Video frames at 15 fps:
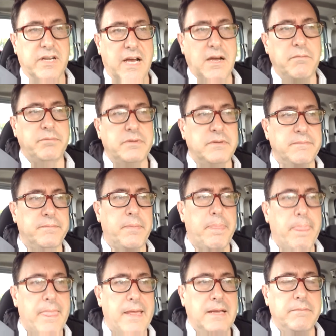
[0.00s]
up
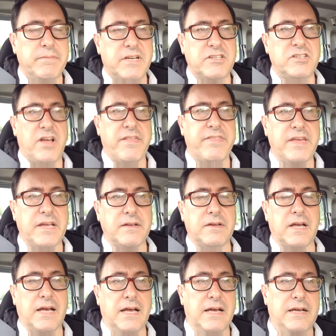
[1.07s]
because I think
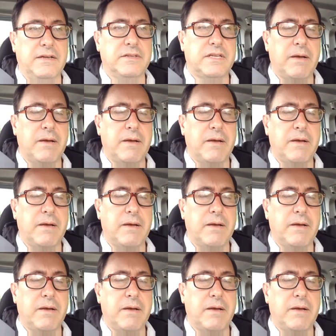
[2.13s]
uh,